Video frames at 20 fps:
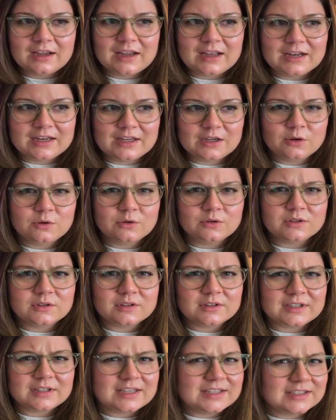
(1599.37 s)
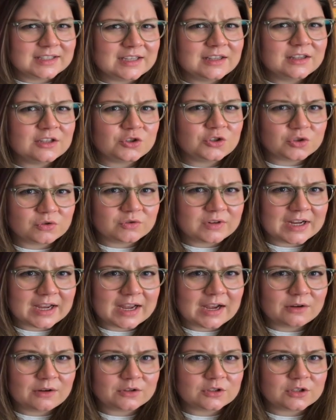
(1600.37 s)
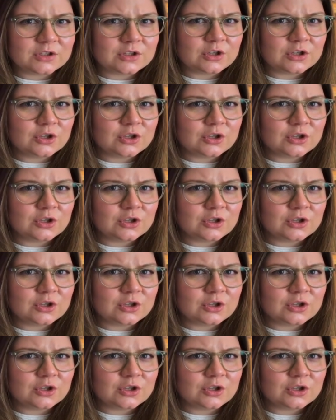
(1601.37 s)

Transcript: And he goes, he's in the treehouse.